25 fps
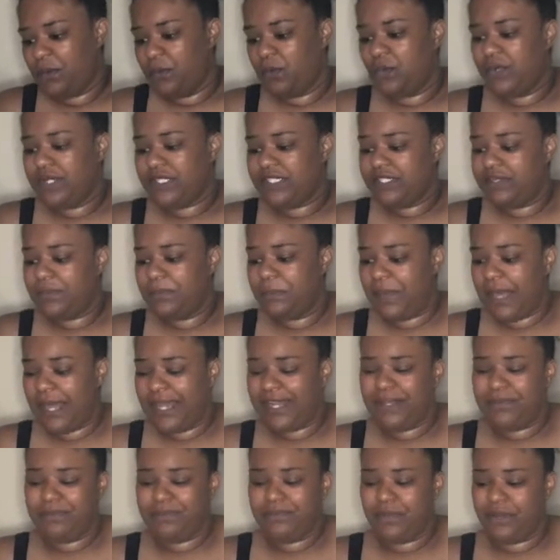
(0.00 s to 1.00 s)
What's a
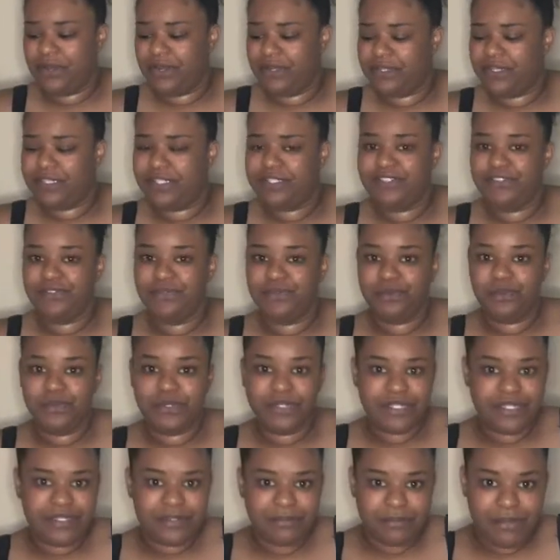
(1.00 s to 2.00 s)
body part that you
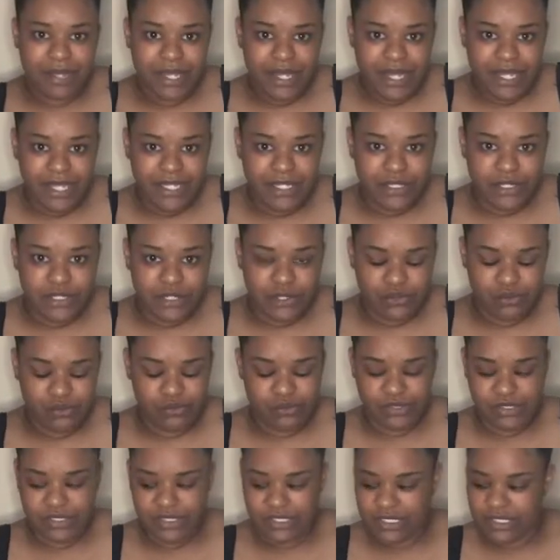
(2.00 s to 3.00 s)
wouldn't mind
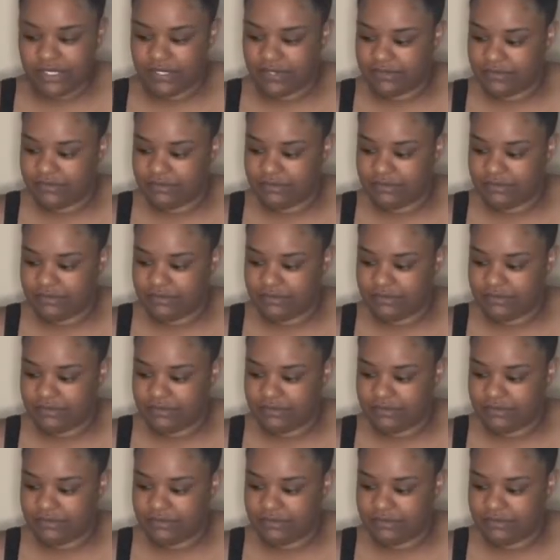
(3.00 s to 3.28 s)
losing?